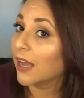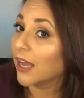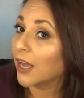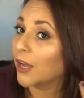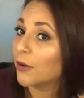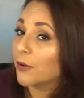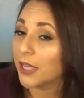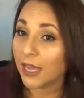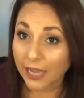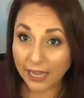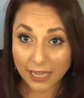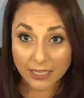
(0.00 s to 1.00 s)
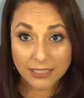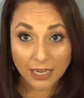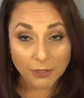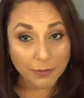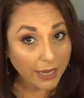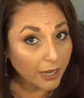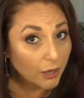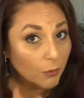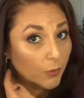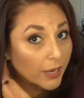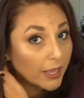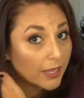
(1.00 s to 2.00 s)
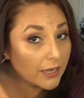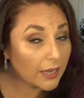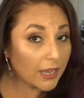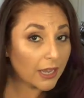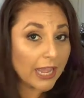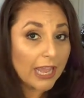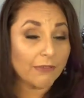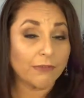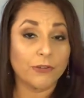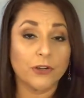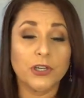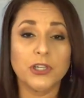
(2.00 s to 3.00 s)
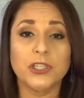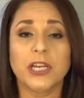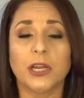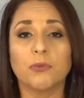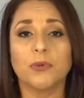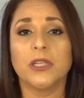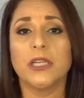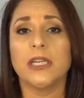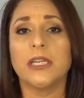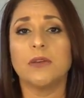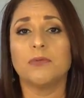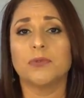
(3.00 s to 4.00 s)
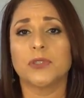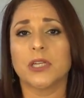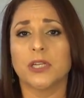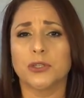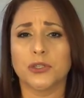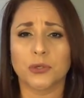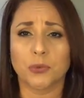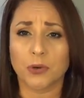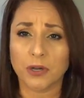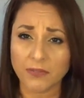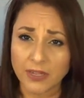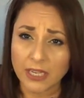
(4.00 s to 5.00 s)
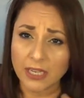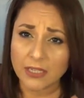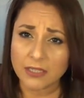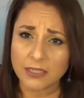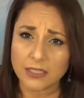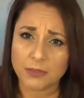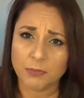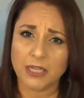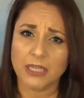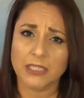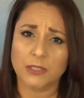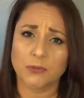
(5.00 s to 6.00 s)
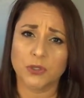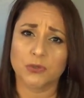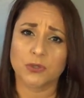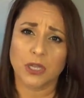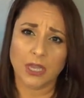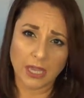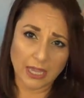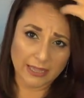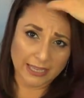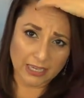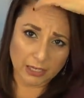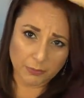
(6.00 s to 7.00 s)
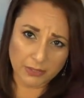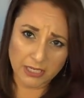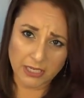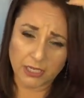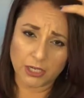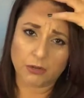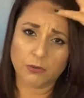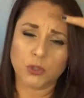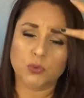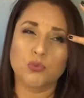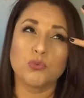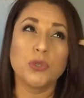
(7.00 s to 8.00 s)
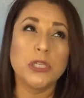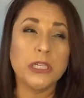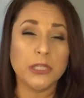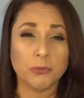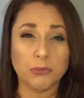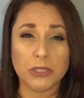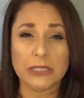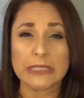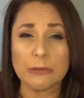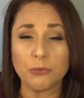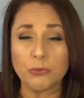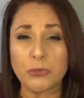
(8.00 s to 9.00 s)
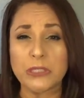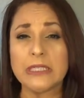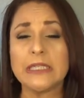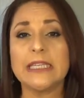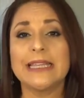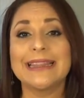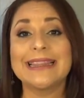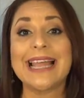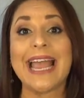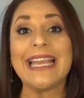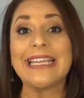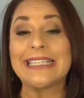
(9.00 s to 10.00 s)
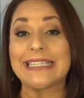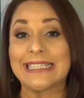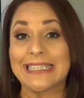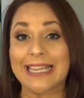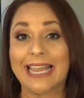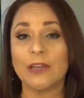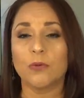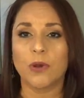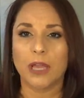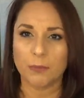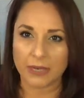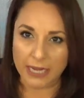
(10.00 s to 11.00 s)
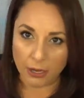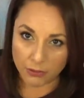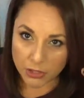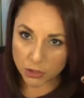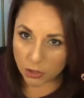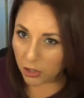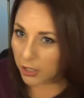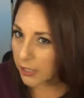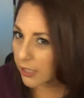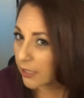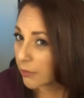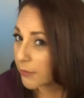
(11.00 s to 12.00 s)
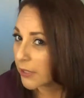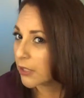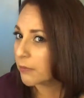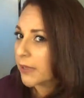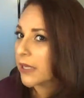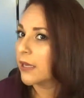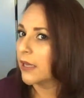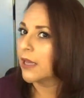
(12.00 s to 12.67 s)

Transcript: Yeah, I had dyed my hair red. At first, I really was unsure of it because it was like up in here, it was really, really, really light red, but now it's darkening up a little bit,